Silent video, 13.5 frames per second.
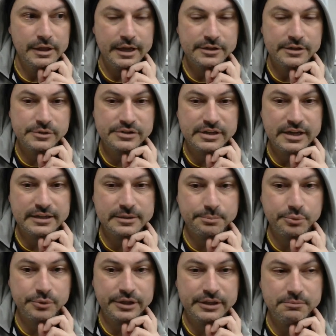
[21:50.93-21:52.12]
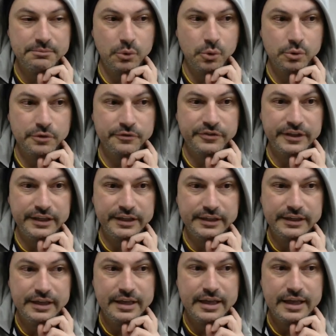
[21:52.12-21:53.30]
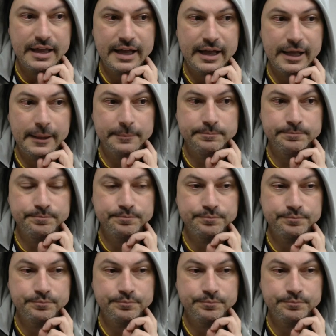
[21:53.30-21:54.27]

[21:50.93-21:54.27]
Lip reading: As we start to bring in more of the, we're